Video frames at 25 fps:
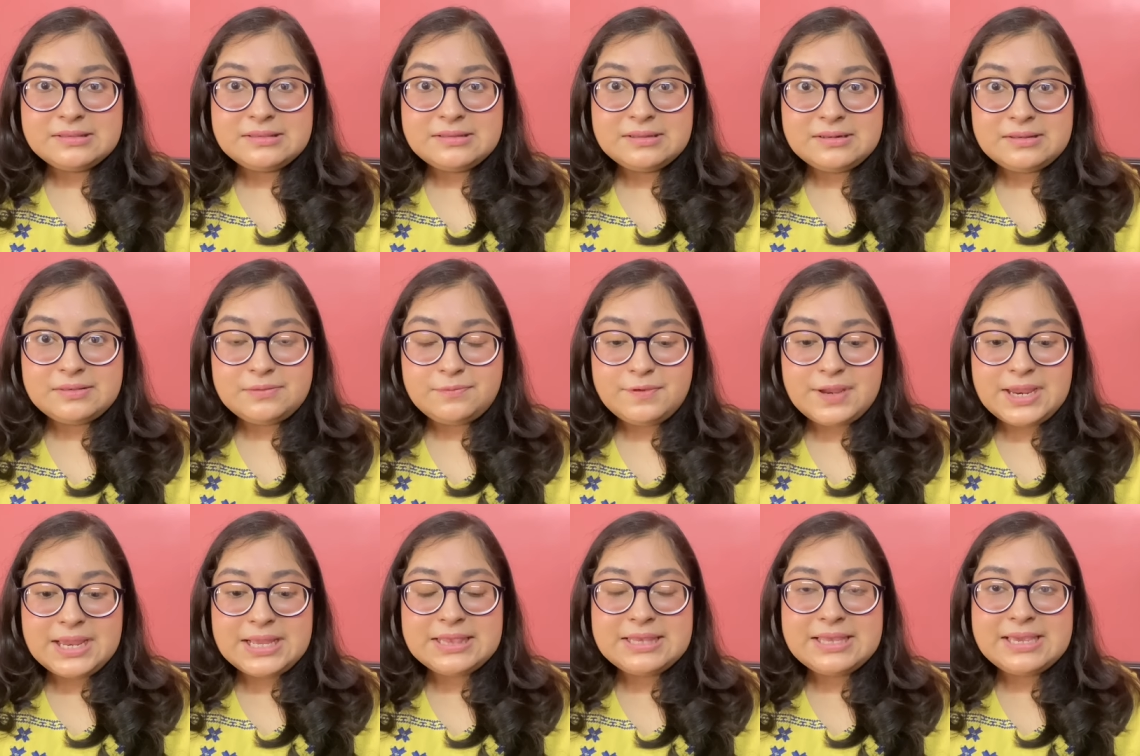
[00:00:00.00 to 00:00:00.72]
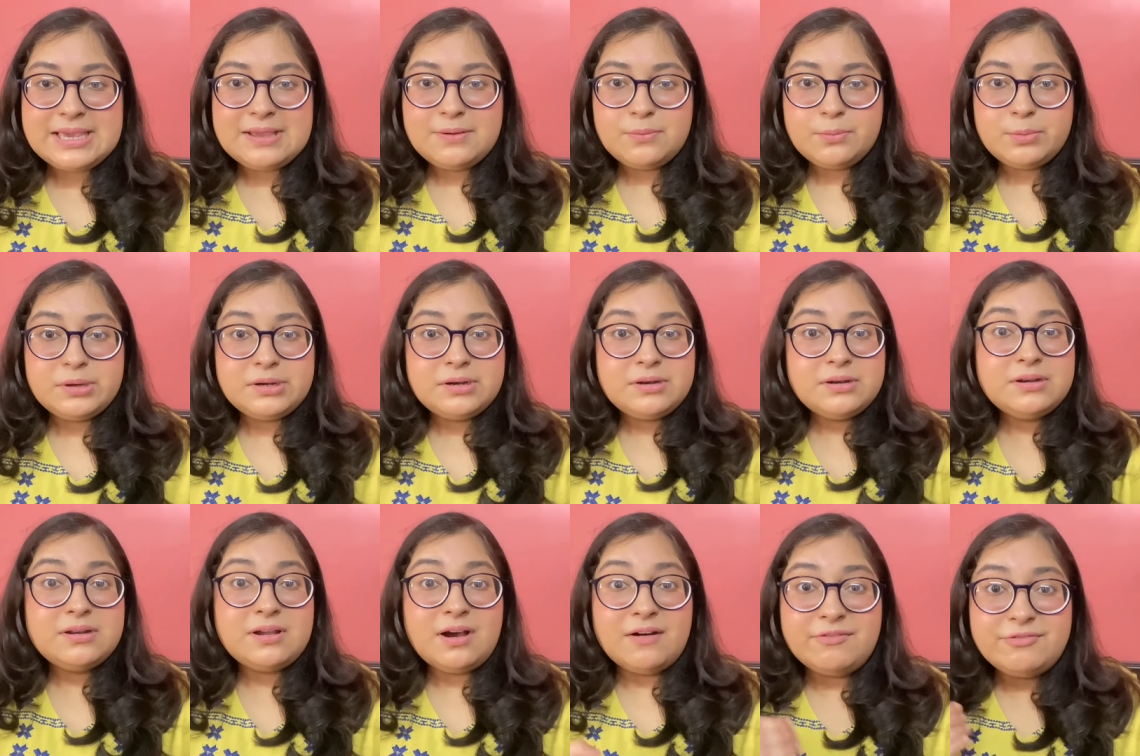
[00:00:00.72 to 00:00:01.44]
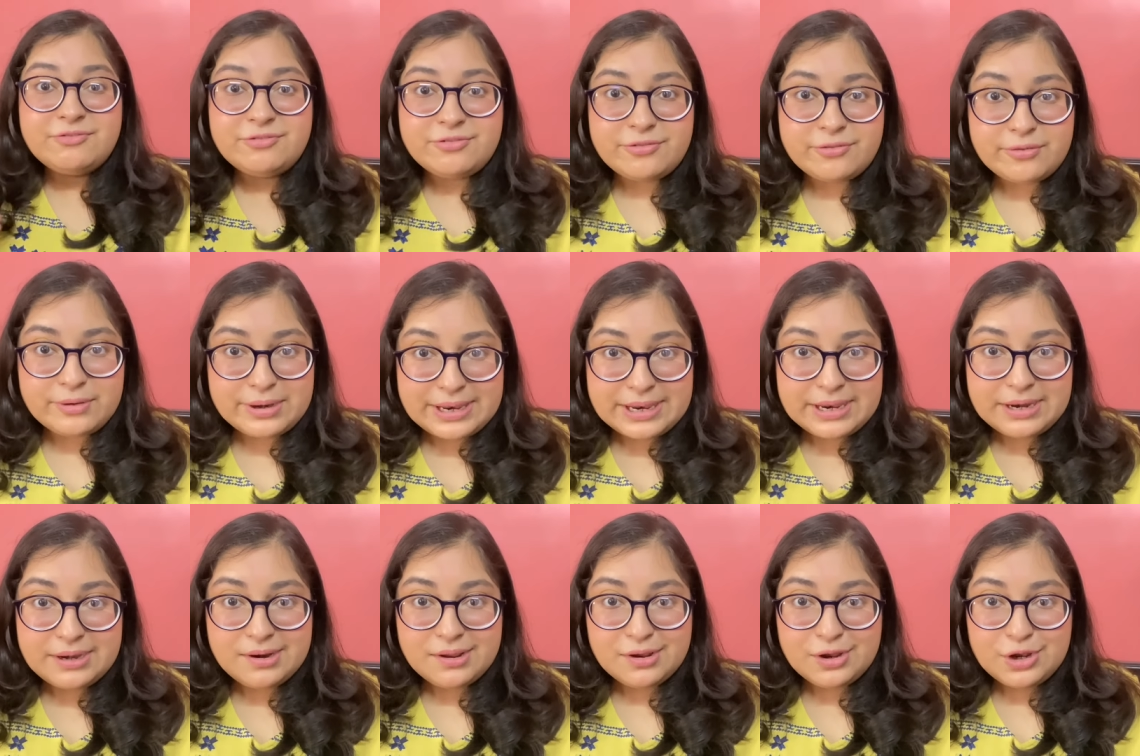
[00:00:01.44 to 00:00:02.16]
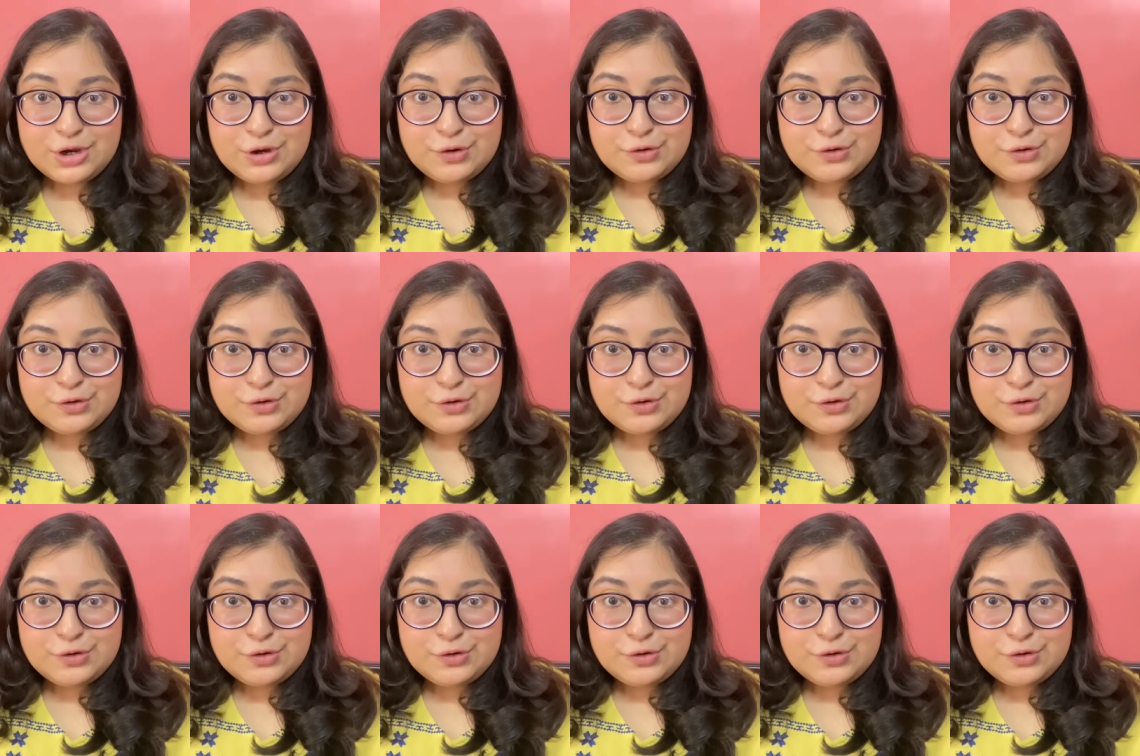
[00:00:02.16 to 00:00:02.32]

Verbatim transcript: the way they weren't afraid